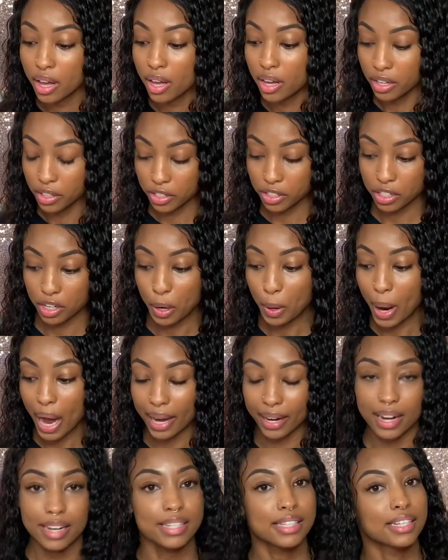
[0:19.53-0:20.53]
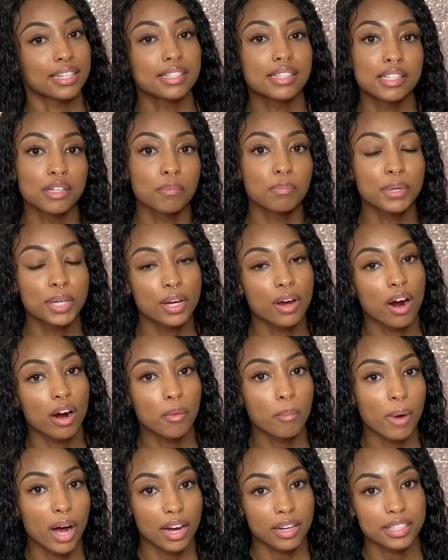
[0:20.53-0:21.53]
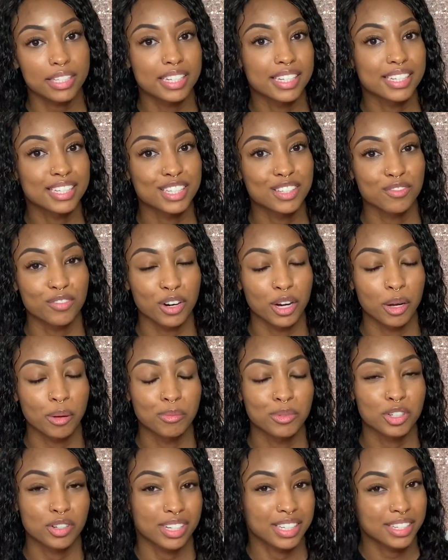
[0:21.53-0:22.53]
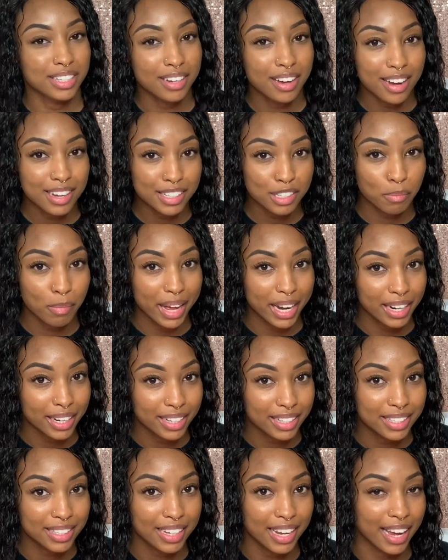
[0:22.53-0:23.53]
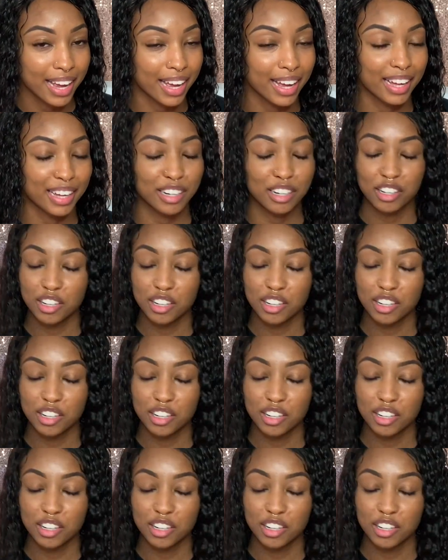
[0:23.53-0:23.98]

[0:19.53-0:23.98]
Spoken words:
So I got sent some PR boxes from Trixie Cosmetics, and